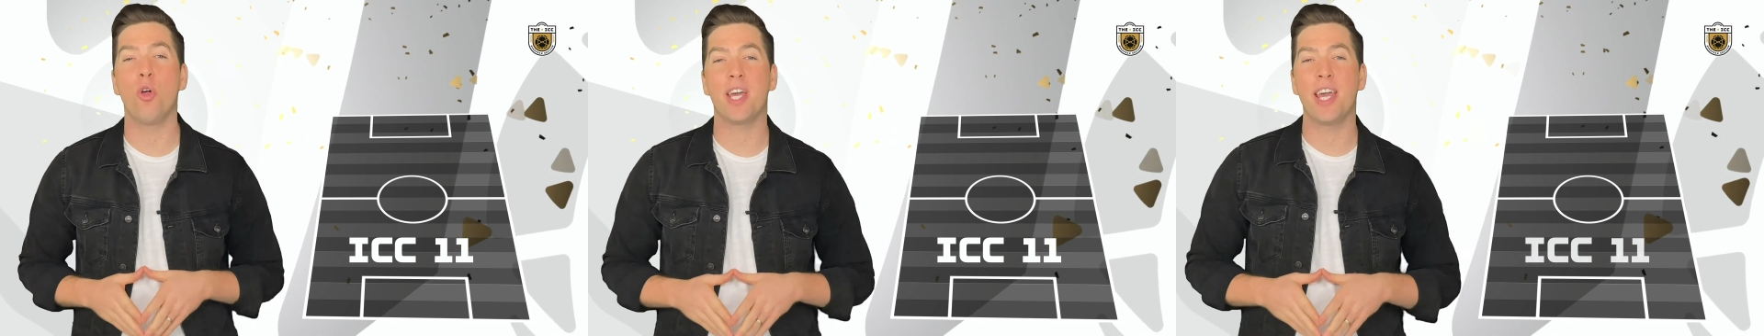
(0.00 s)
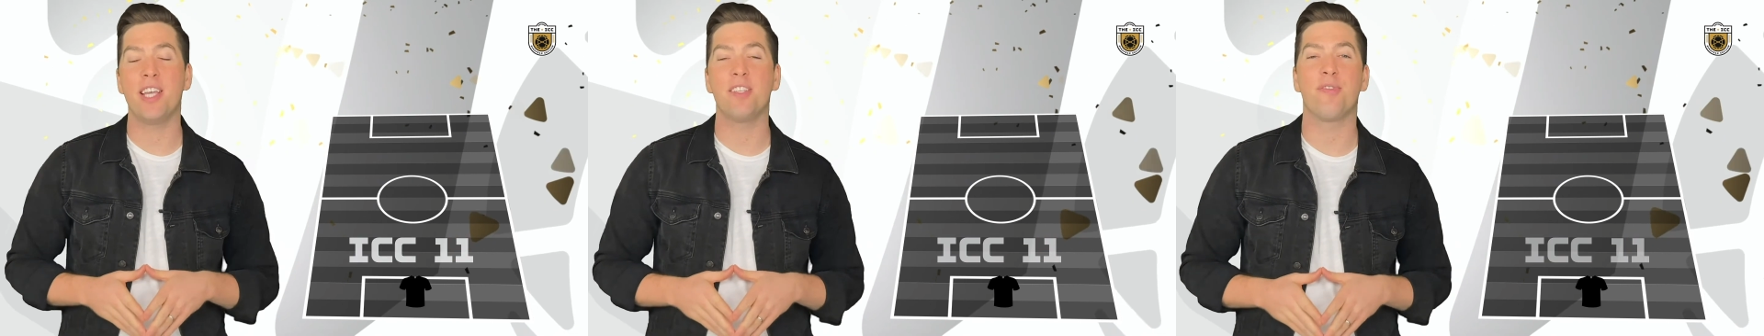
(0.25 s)

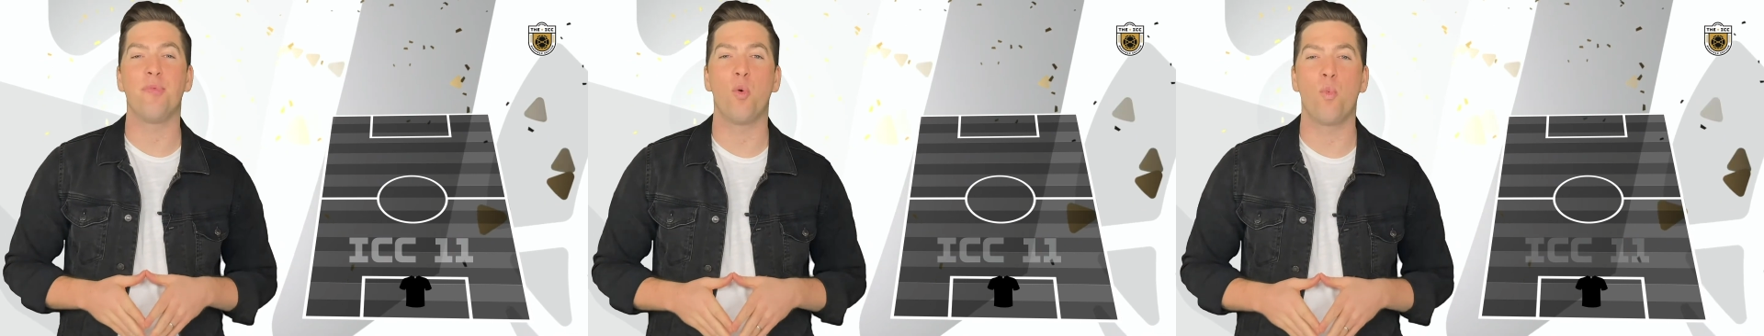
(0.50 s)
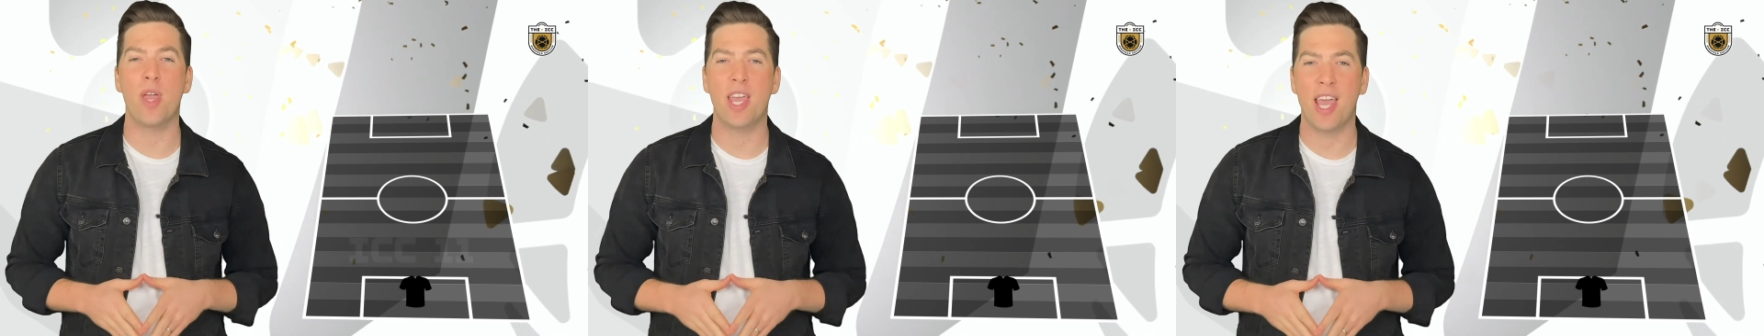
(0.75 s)
kings from the
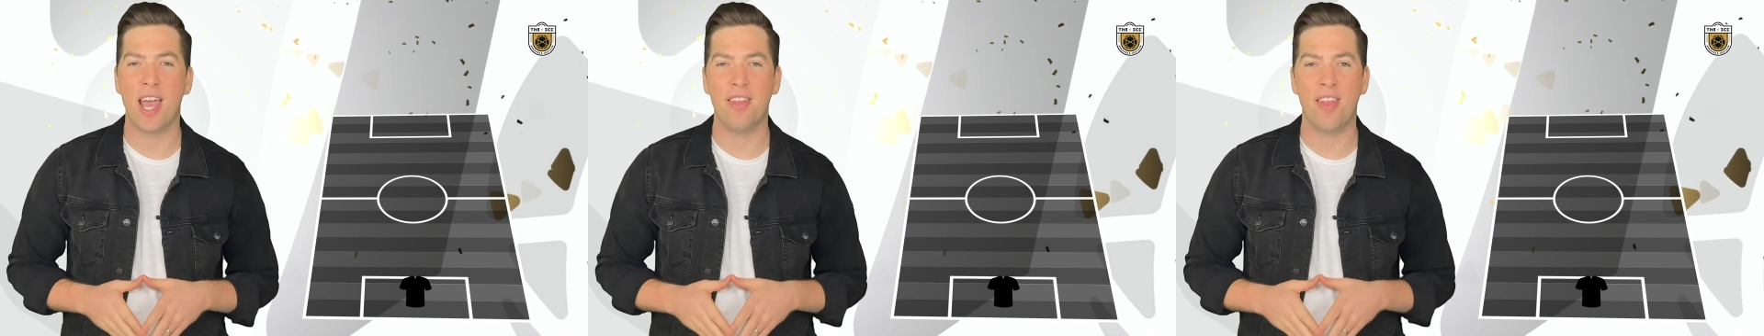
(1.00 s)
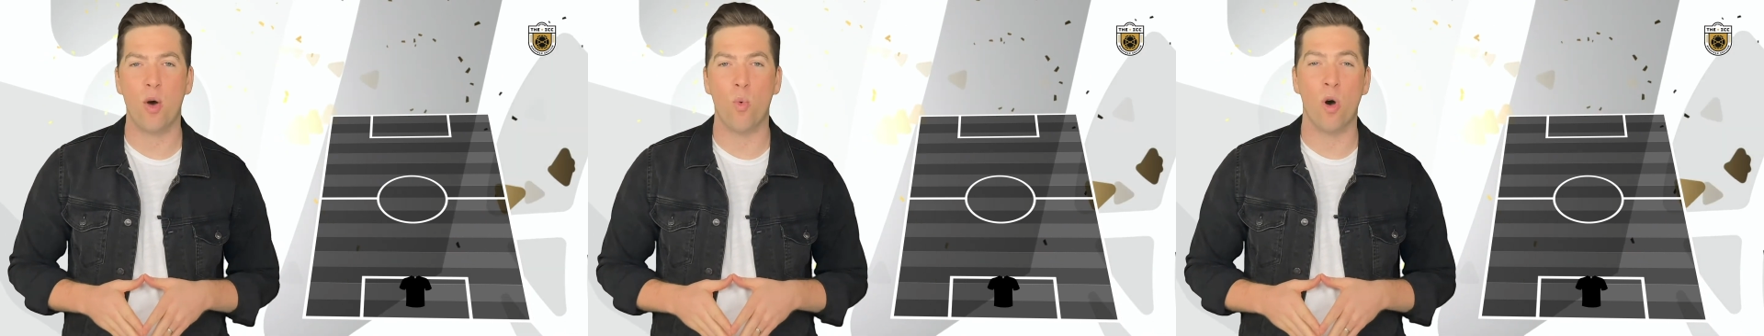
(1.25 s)

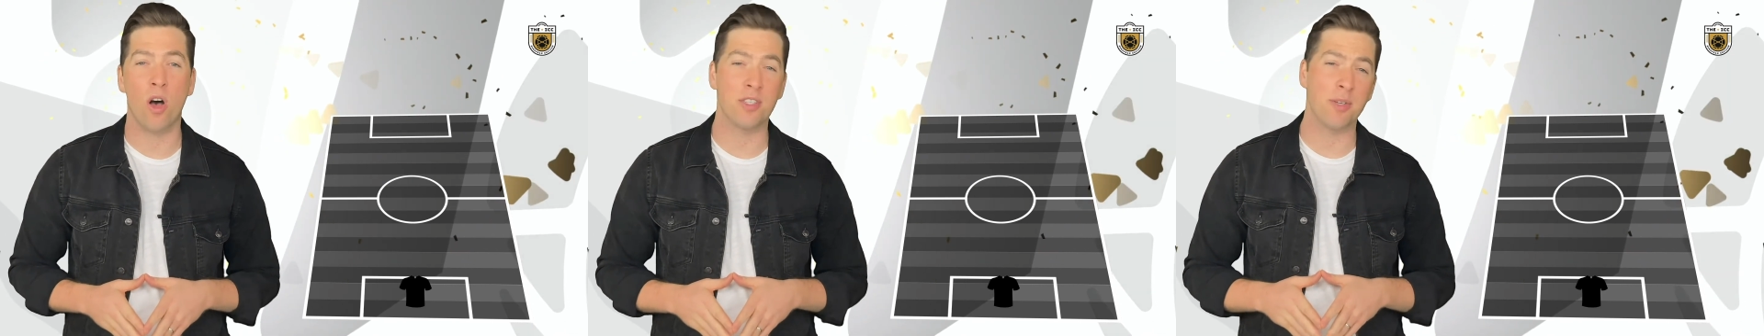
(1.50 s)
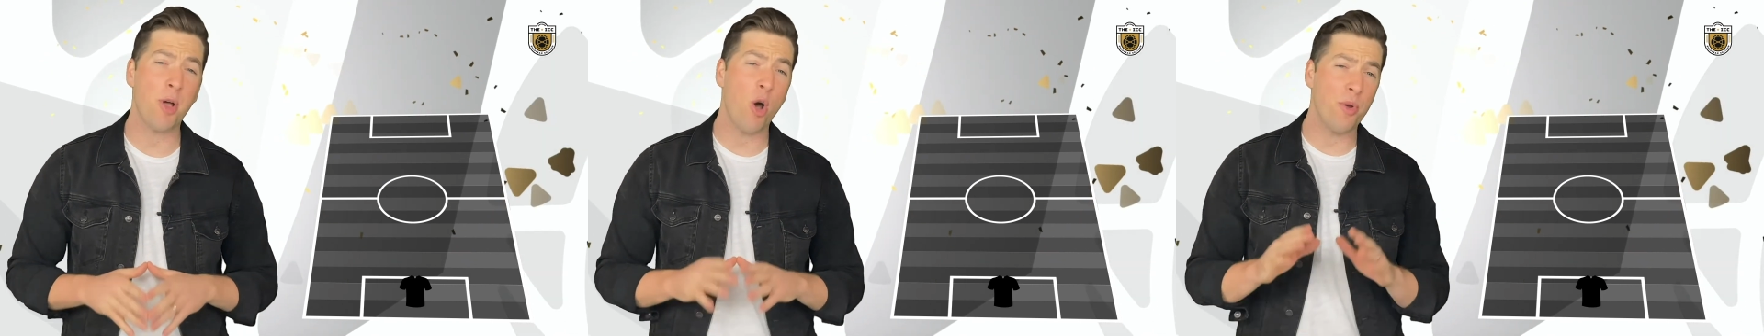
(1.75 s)
weekend that was.
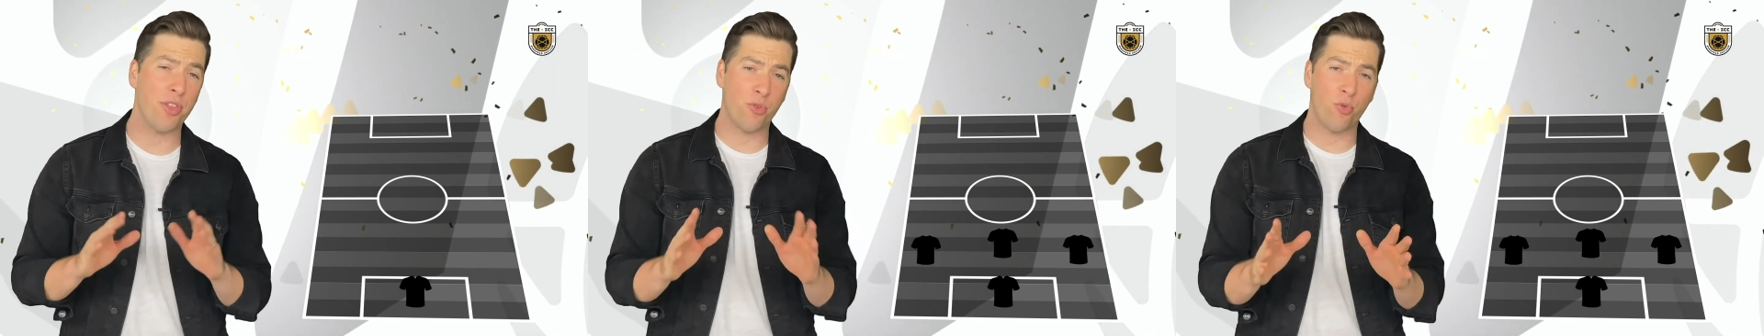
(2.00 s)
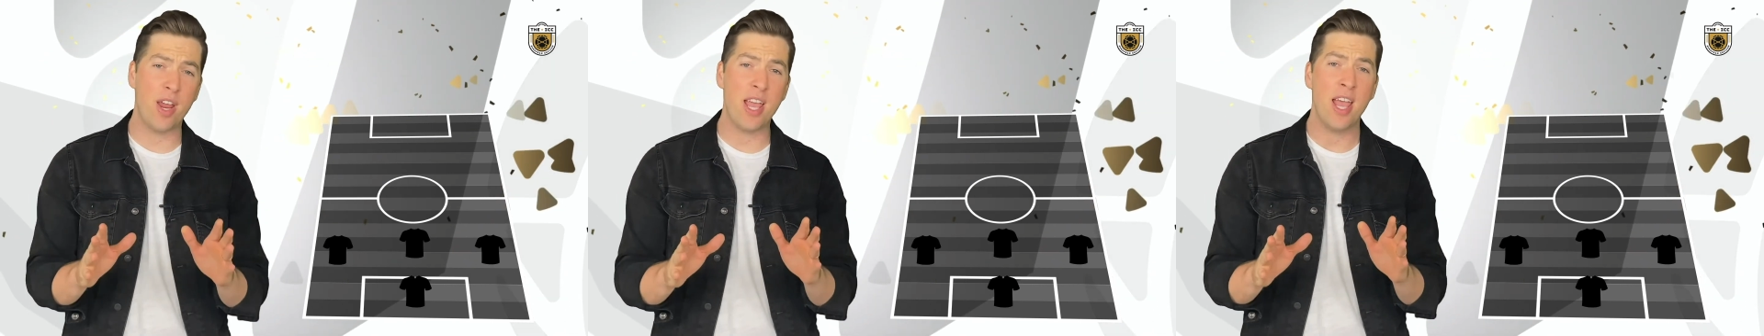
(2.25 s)
I'm going with
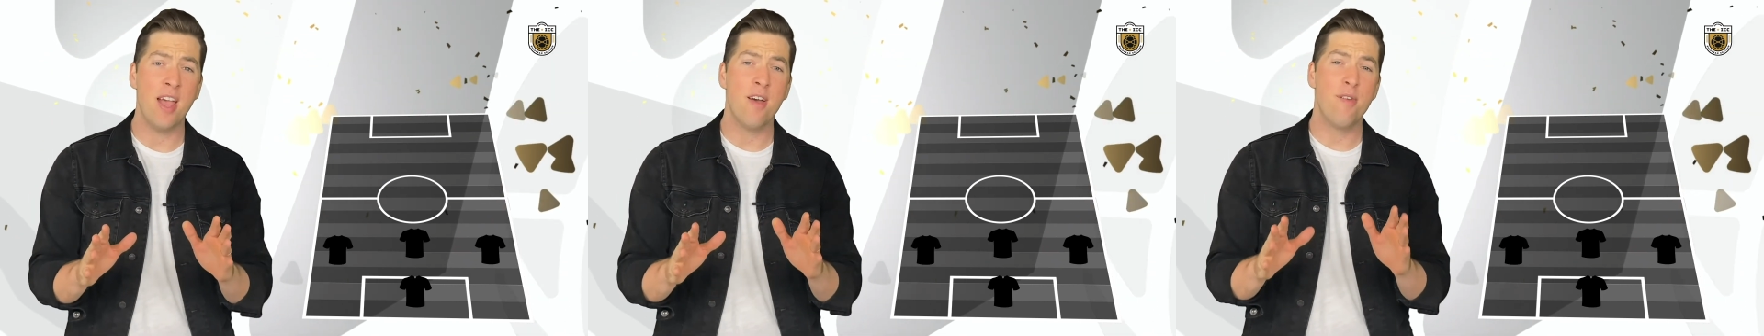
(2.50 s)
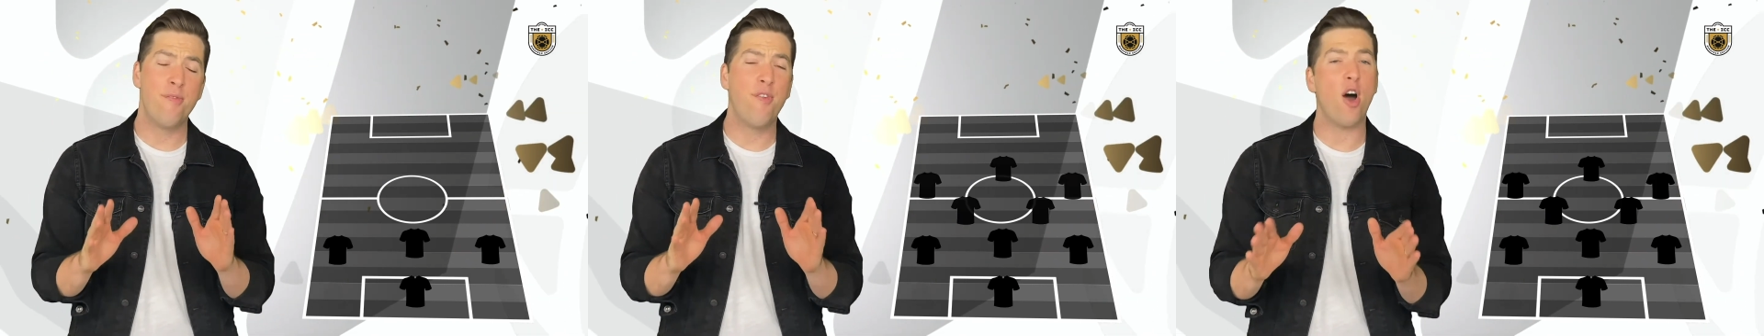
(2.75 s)

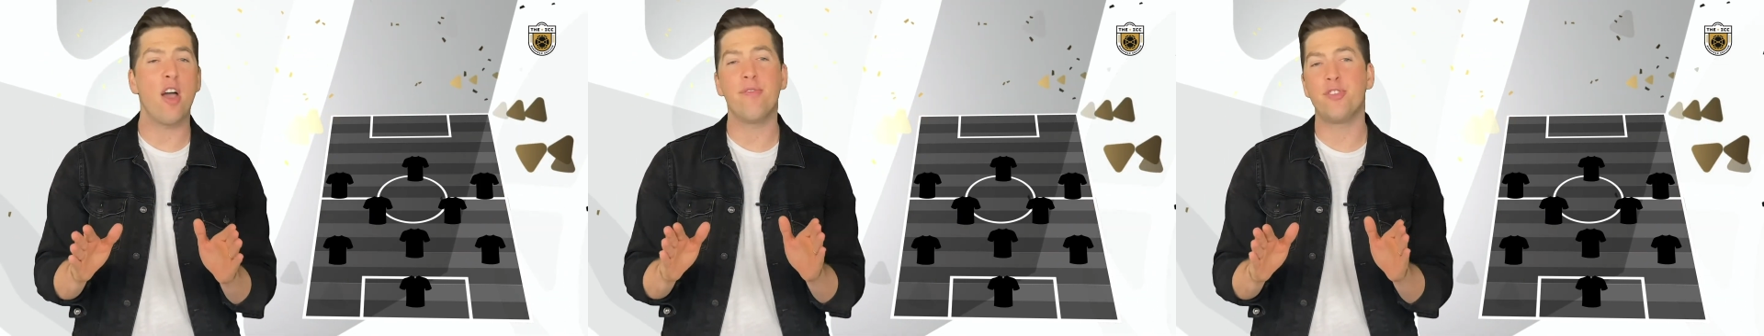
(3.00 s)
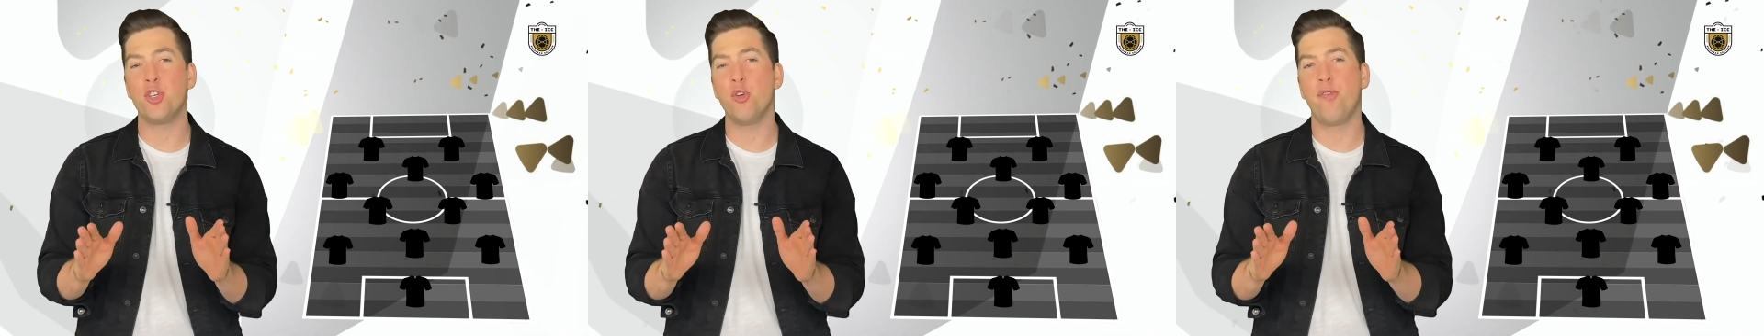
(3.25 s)

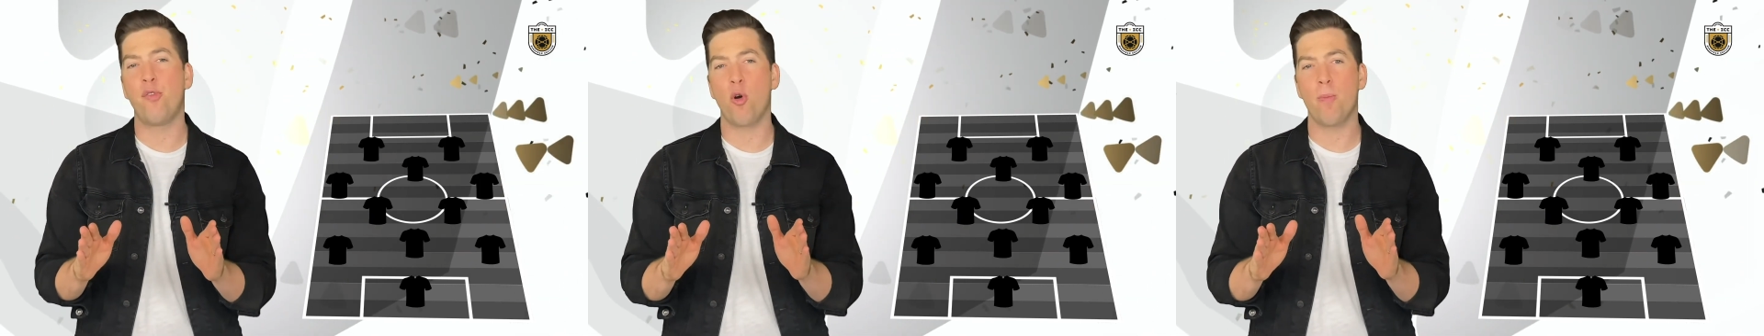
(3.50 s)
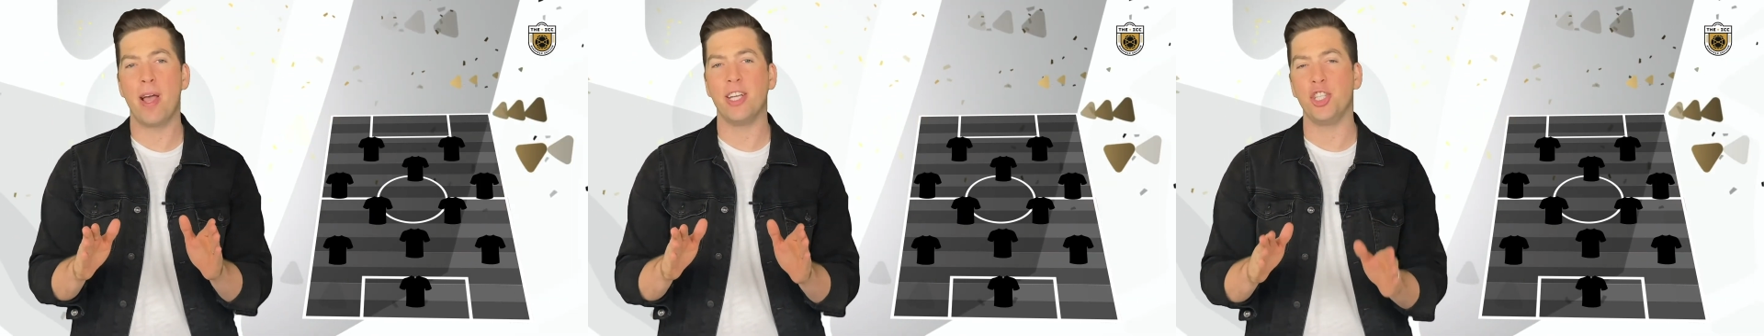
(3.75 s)
3-5-2
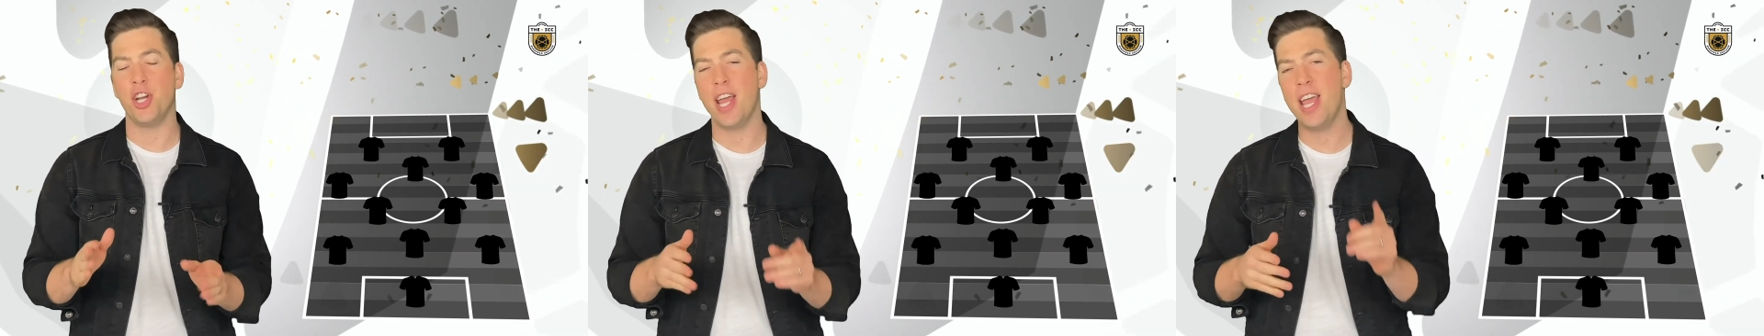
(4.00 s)
formation.